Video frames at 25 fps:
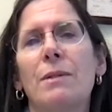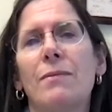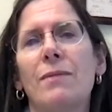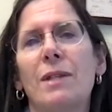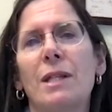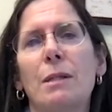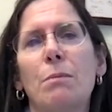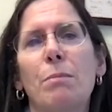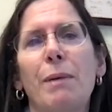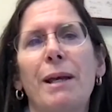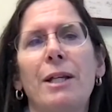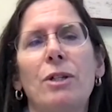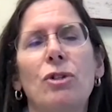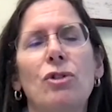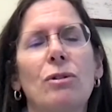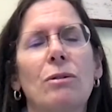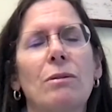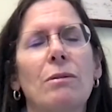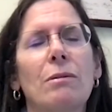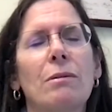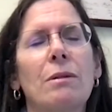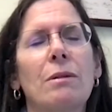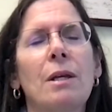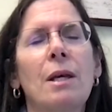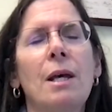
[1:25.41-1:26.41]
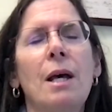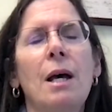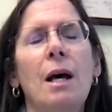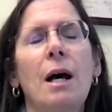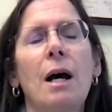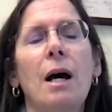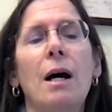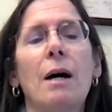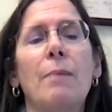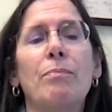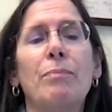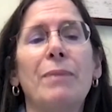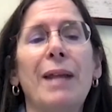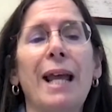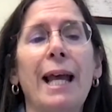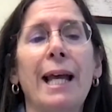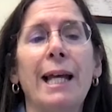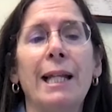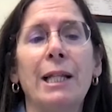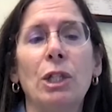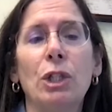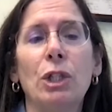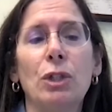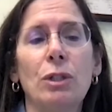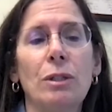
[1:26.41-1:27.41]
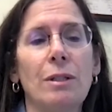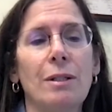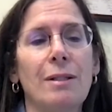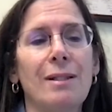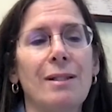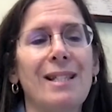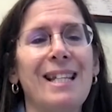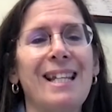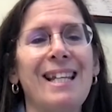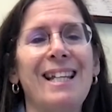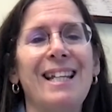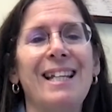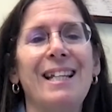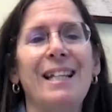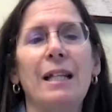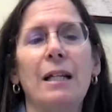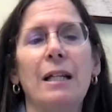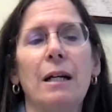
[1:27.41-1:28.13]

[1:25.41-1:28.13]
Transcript: of these patients and look to see,